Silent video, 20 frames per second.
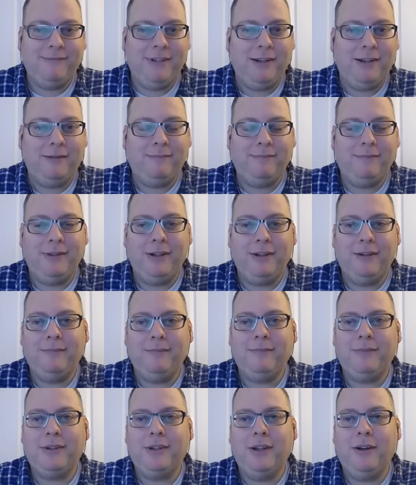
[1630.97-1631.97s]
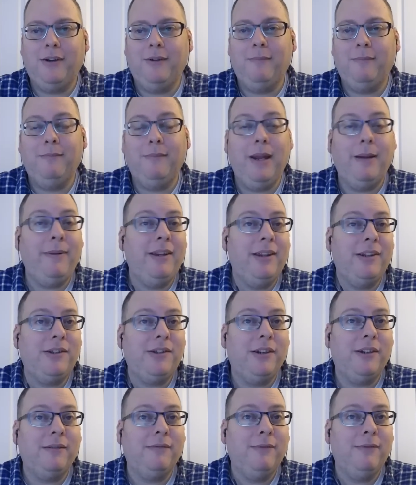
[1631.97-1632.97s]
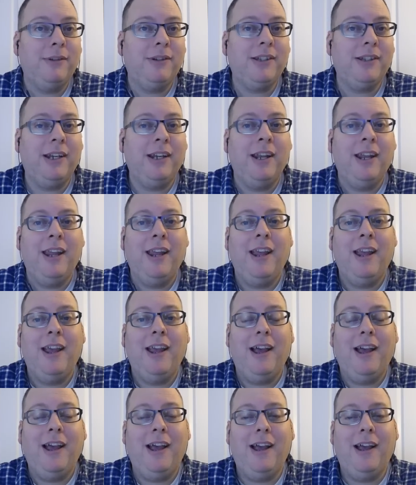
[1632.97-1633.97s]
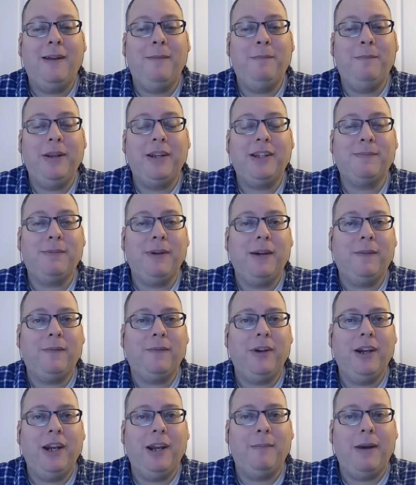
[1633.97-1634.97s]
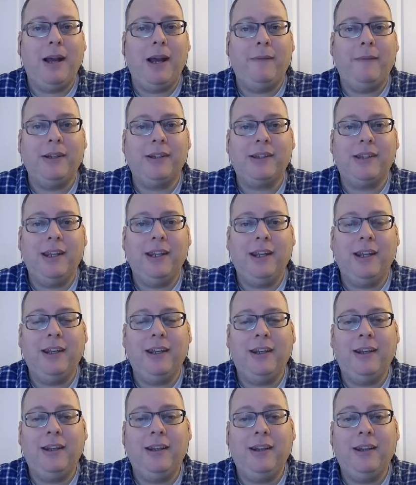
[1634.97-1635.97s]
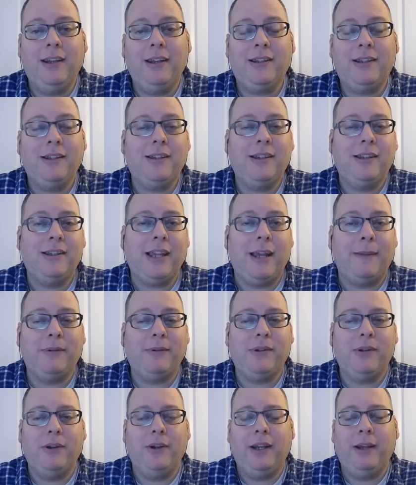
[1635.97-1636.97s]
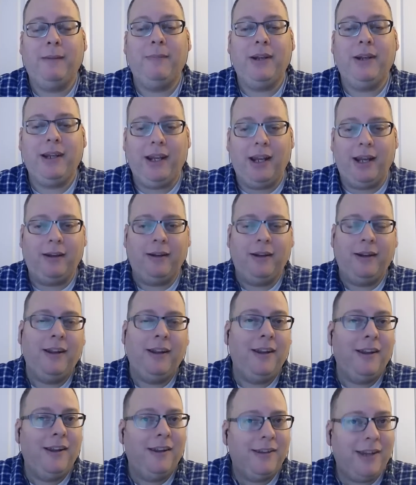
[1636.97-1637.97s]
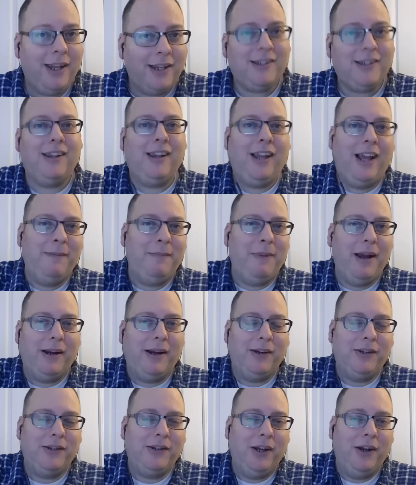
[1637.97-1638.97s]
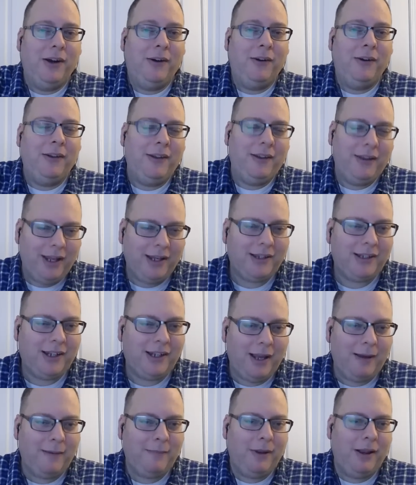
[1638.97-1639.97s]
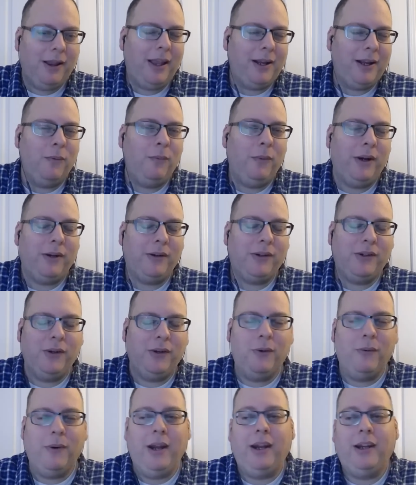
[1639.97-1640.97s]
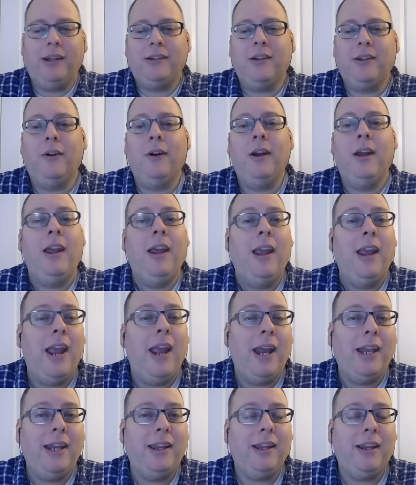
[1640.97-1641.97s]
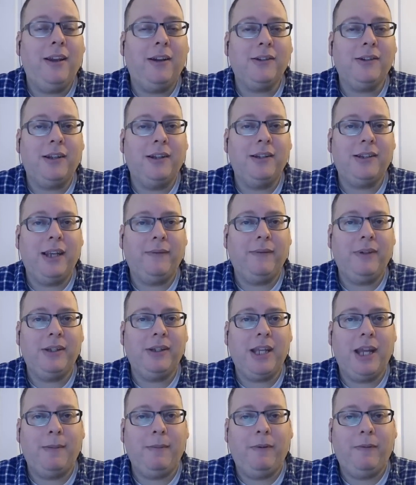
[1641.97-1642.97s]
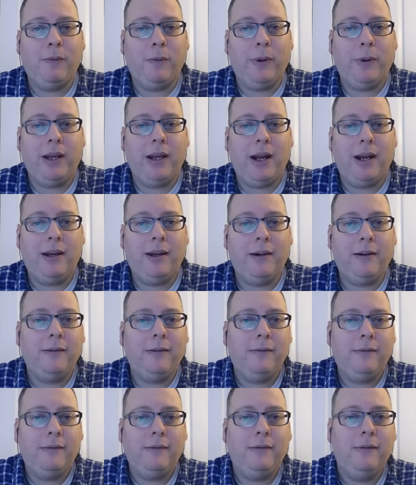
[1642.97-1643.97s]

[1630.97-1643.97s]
No. So maybe this year, we'll see. Big spring for him, obviously, and this is his opportunity. But again, that's the linebacker show. That's got like a week or two away. So anything else on the safeties, Tom, before we get out of here?